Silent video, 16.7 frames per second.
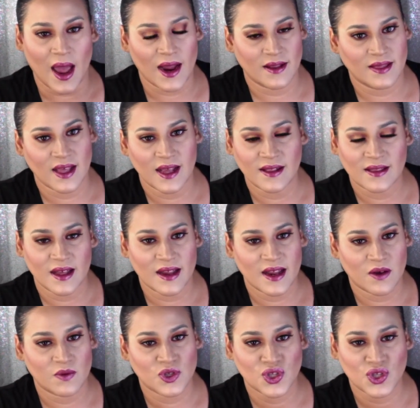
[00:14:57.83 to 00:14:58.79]
I think
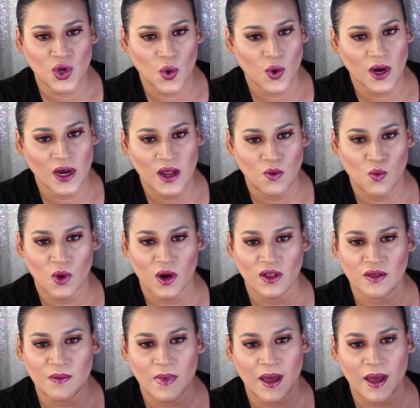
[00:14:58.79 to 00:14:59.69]
that it was totally worth